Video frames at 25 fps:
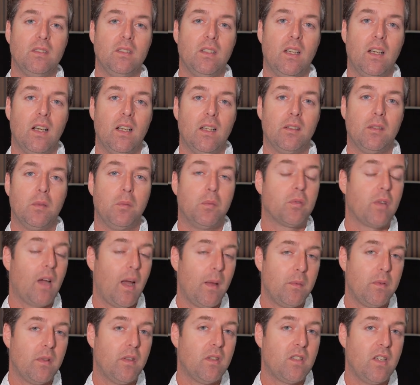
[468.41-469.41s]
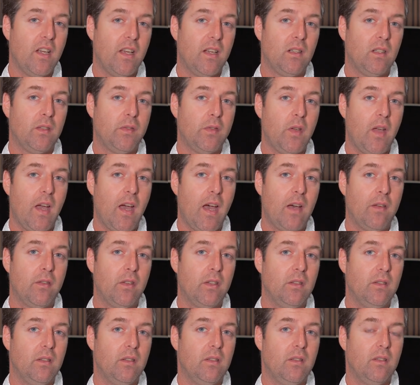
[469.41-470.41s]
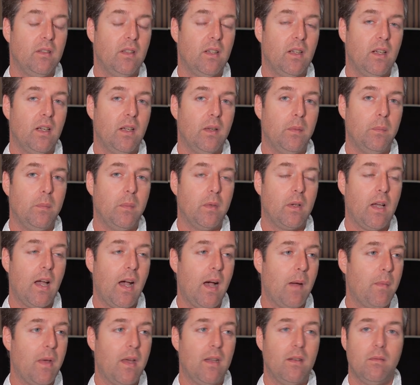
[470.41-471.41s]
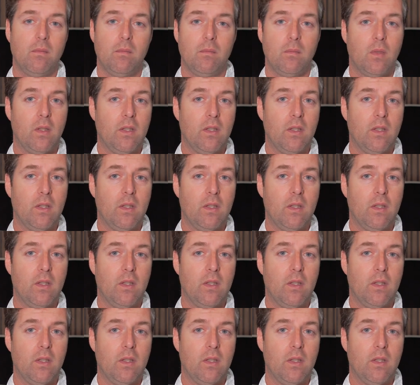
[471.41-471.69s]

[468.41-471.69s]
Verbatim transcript: Uh, subscribe to the channel if you haven't. Um, comment.